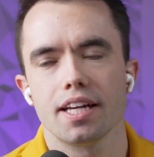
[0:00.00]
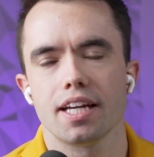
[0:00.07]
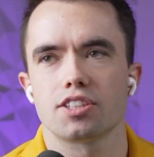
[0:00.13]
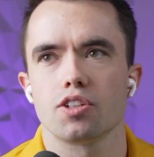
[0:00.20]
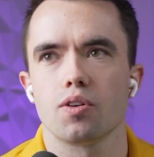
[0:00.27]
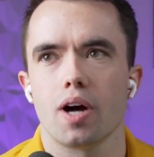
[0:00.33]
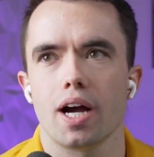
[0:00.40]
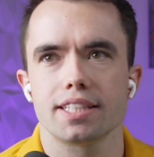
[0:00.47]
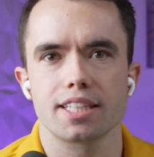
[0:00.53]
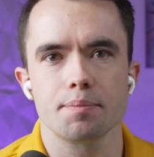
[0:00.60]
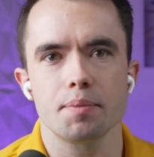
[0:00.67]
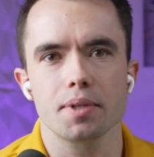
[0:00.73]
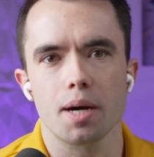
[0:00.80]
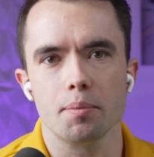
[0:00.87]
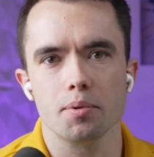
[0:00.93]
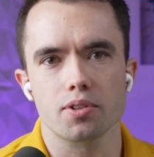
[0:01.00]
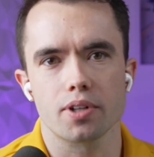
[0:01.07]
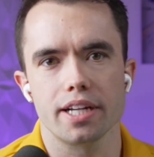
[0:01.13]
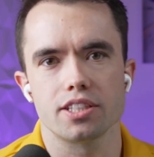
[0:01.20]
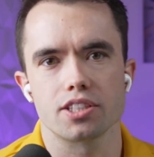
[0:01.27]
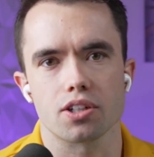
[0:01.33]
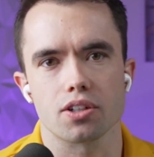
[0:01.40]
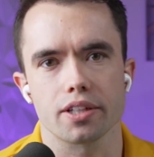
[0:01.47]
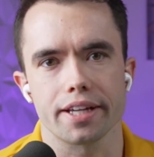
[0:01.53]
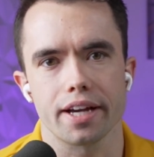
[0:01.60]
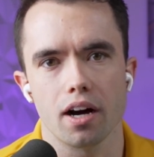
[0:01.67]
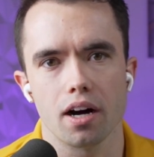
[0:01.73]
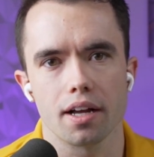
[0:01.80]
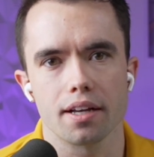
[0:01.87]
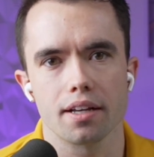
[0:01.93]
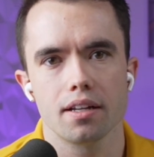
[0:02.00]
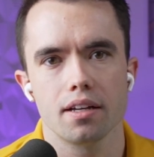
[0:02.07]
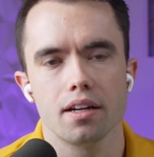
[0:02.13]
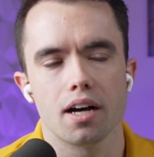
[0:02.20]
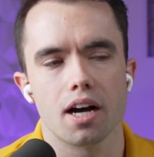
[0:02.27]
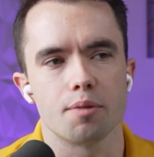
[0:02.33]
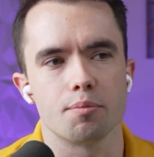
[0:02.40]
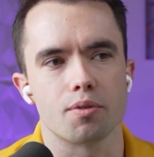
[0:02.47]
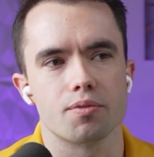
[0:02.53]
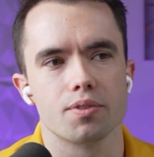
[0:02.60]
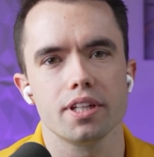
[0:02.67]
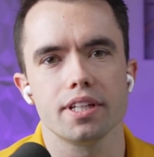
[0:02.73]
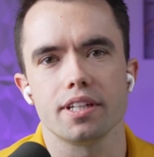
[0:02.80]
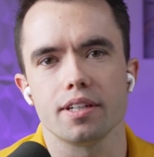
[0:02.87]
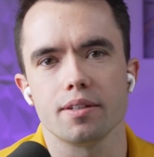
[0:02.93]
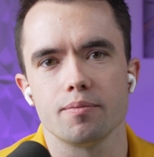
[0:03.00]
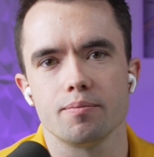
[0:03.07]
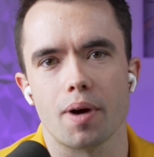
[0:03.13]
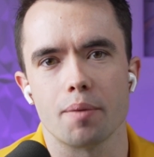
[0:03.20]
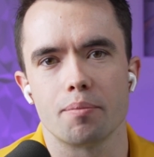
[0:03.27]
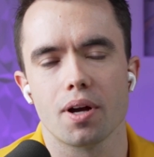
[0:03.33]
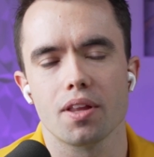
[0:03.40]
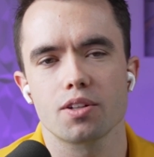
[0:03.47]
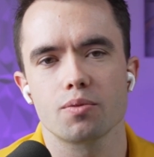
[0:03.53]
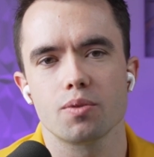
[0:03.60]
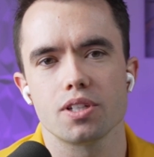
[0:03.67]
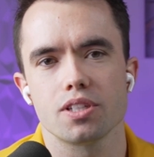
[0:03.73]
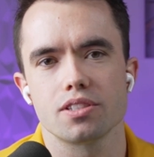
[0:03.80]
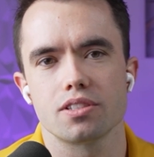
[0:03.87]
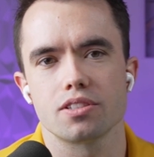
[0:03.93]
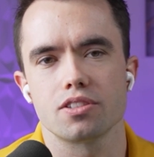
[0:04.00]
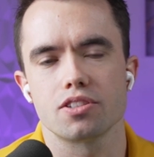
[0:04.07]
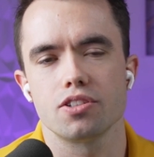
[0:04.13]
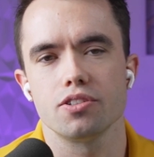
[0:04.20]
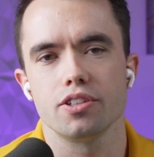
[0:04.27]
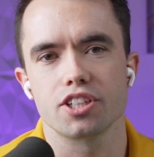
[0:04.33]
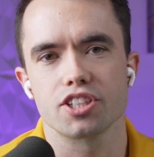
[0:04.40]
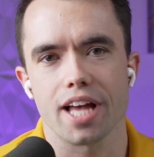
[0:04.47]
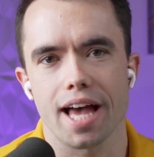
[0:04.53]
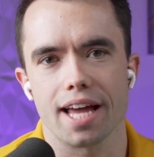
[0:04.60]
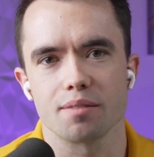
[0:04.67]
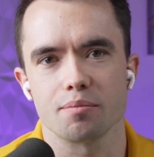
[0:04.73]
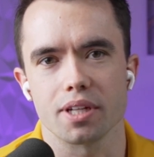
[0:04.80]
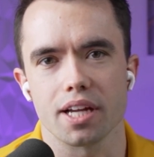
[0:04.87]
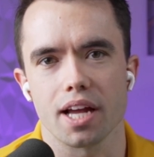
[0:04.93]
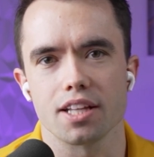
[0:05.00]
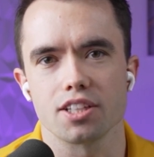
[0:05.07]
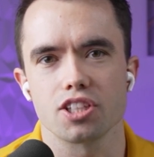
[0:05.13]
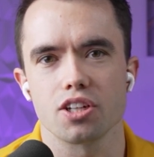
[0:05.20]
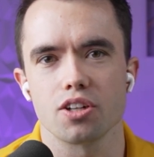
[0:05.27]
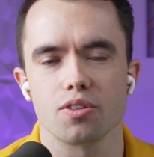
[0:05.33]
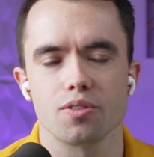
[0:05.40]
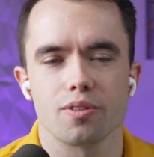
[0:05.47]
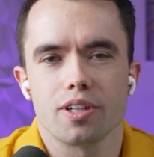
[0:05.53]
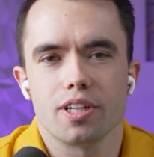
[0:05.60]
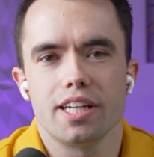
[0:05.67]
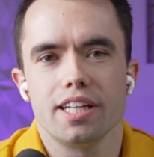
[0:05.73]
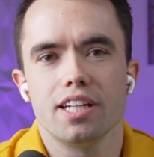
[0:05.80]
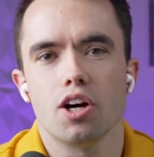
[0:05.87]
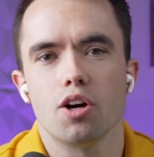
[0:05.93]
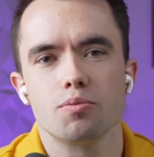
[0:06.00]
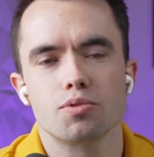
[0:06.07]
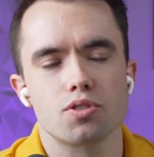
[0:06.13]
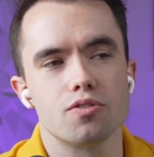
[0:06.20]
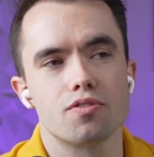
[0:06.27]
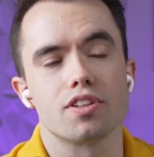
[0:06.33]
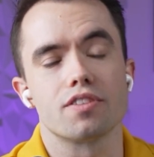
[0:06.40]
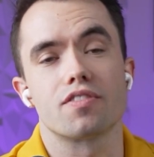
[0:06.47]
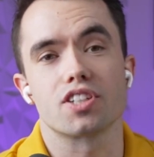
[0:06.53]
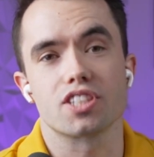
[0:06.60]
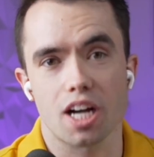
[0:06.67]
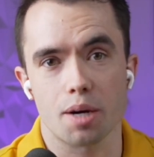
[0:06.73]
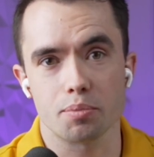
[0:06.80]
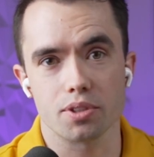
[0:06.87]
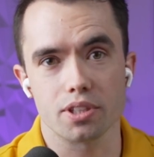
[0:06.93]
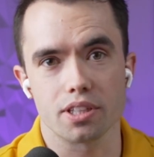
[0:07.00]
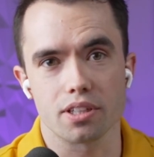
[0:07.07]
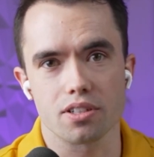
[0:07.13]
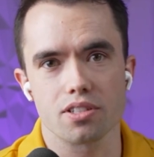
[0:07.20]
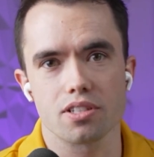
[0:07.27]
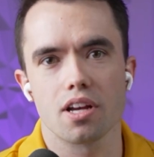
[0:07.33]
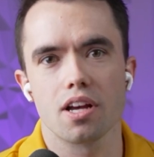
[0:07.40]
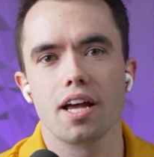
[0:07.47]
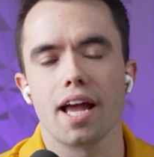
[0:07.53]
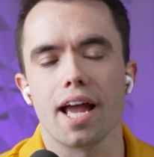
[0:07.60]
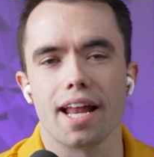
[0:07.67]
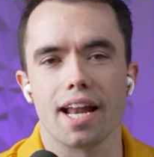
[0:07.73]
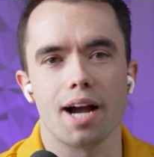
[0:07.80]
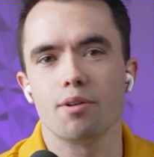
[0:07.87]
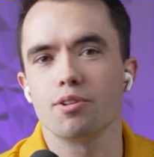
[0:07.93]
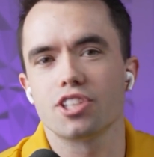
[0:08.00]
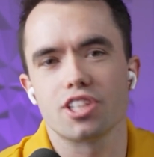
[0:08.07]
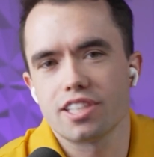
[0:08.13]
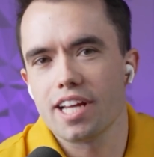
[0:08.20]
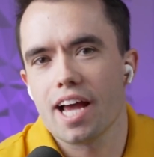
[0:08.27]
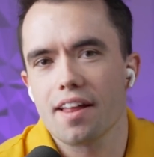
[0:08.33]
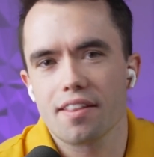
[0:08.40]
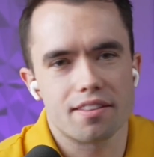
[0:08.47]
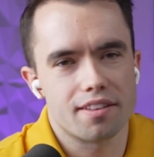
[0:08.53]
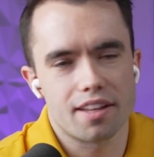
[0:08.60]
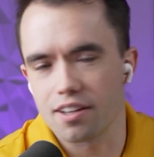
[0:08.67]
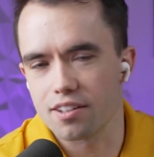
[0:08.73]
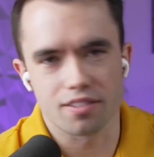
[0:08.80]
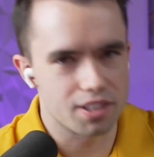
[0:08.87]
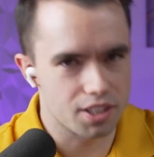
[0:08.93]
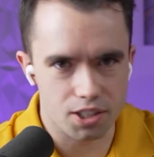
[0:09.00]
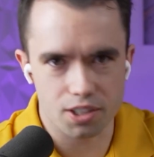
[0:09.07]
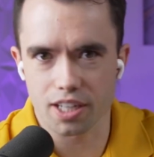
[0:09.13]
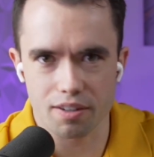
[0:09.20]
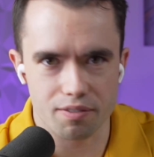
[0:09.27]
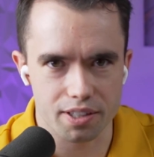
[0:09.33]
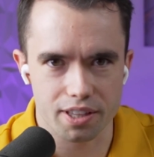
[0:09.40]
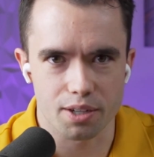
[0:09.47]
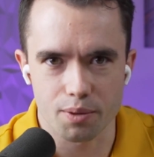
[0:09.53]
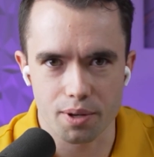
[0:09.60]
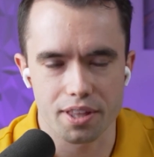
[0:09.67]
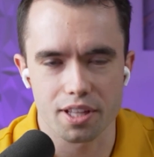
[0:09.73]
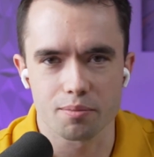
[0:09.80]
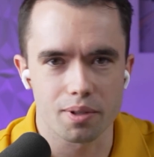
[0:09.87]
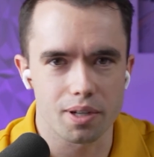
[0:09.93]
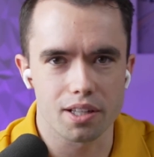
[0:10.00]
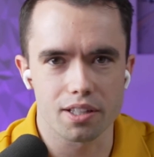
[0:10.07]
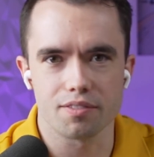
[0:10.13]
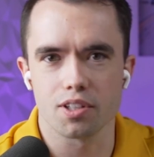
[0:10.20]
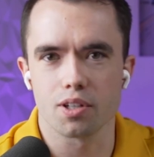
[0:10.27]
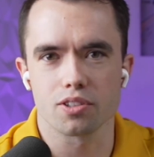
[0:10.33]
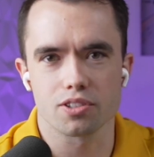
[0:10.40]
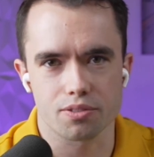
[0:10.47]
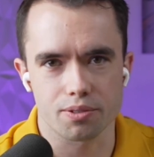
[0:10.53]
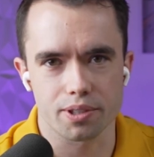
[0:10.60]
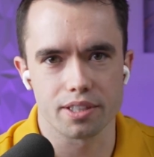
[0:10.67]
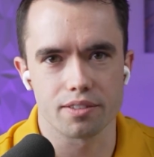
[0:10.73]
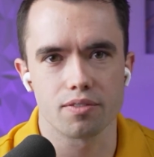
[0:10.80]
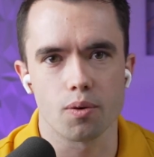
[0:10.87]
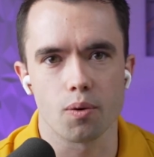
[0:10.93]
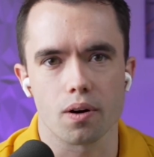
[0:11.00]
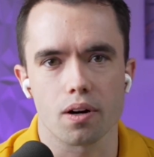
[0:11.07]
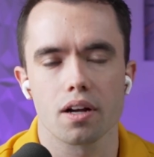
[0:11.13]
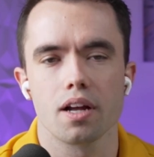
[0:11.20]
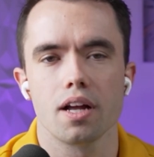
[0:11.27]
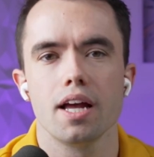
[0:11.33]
Yeah. So I skipped a couple grades early on, but really my brother was 2 years ahead of me. And so he did homeschool for the first couple years. And I was just sat there and learned everything with him, even though I was 3 and 4.